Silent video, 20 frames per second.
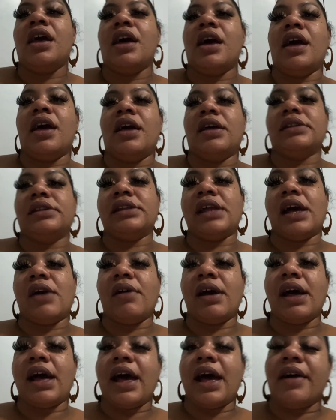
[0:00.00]
And
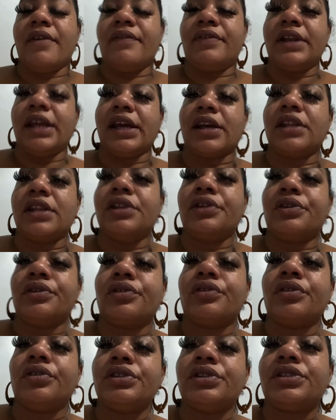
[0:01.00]
now I have like a little
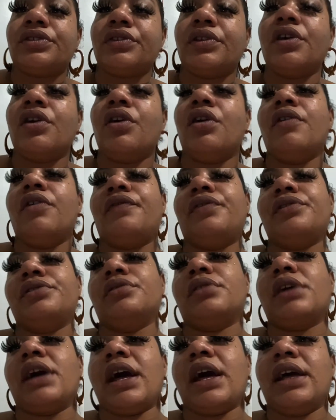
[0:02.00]
grocery haul for
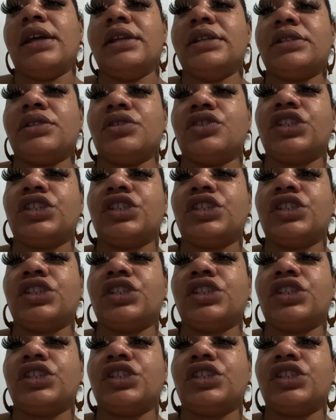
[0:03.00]
you guys.